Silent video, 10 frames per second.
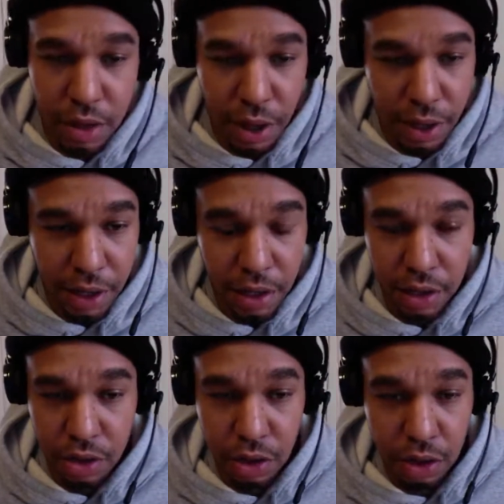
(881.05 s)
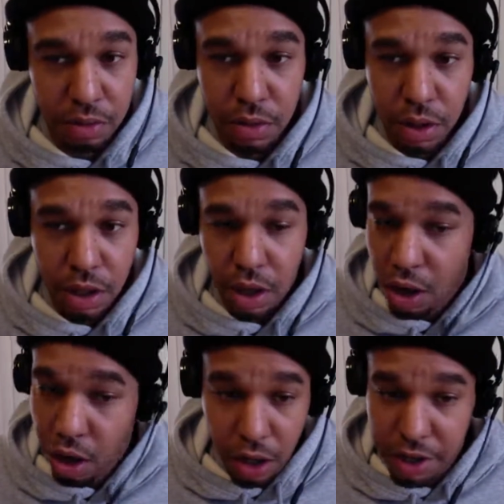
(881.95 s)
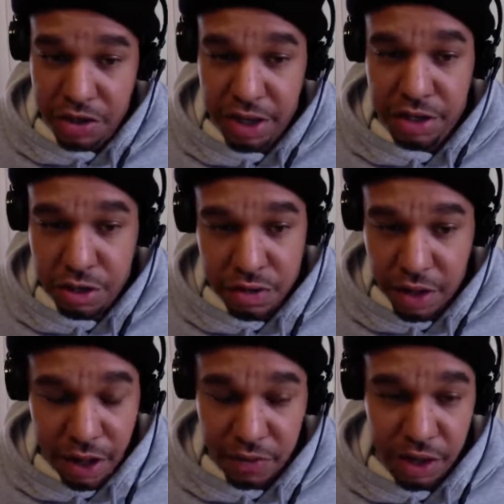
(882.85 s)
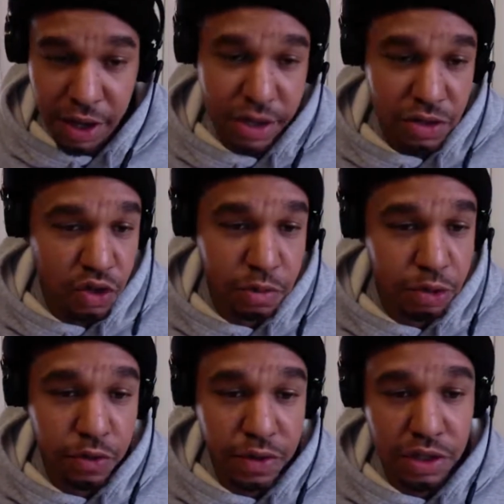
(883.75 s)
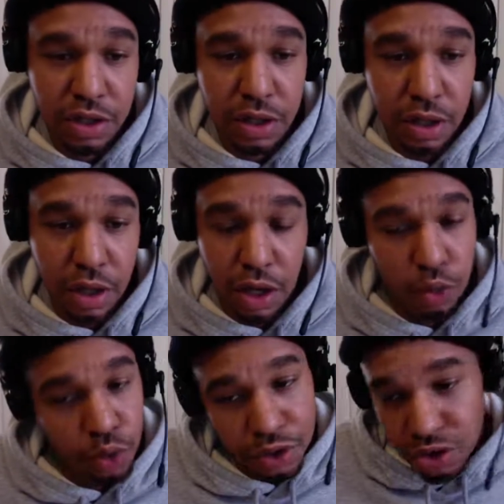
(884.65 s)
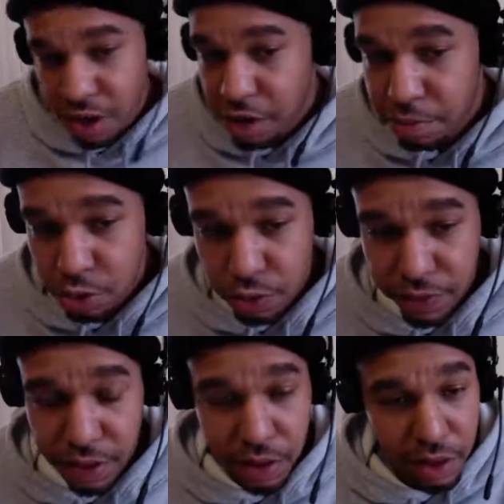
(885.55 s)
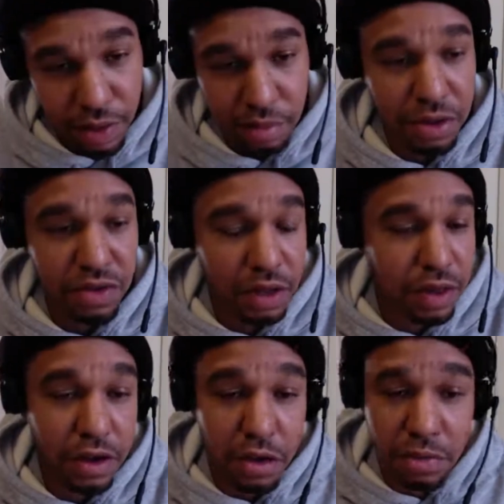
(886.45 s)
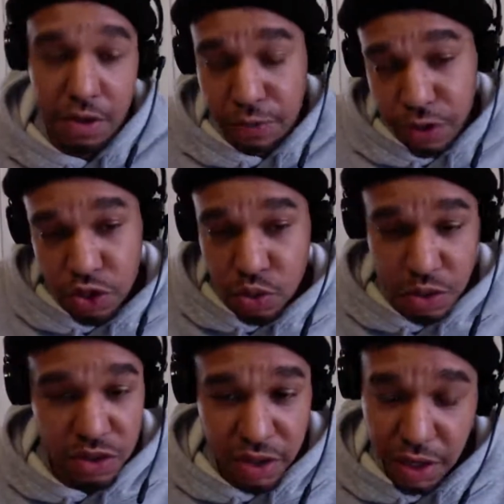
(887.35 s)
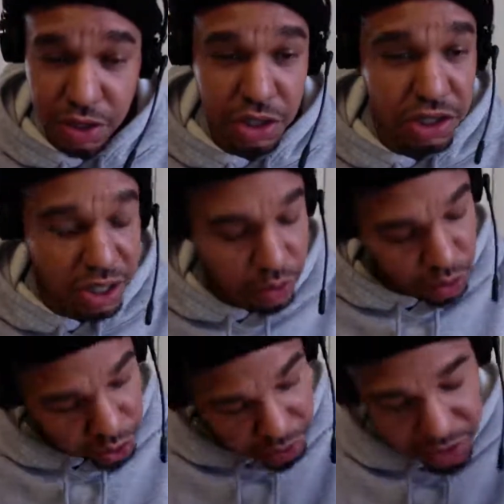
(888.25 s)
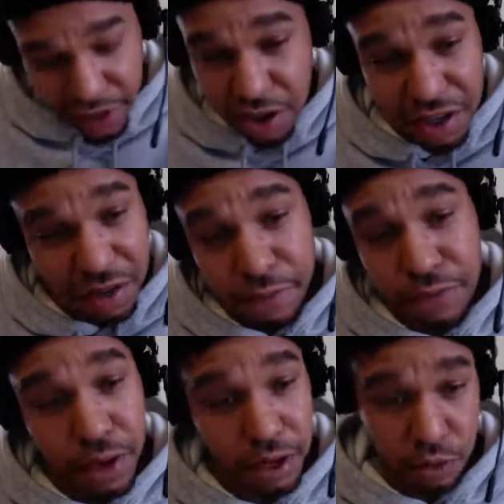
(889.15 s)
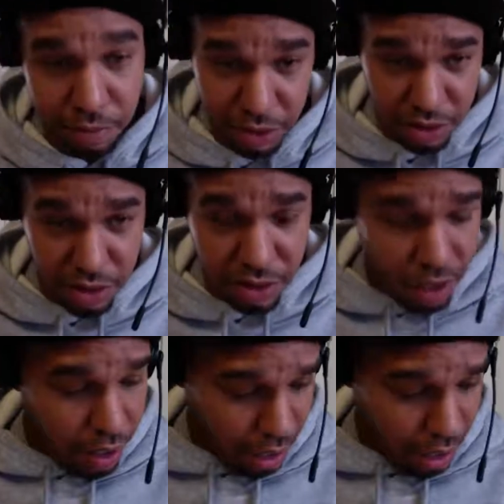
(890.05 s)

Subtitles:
And all it takes is the FDA is to approve this shit. And once they approve it, that means that they're going to be the first ones selling this shit, which means they're going to get flooded with business.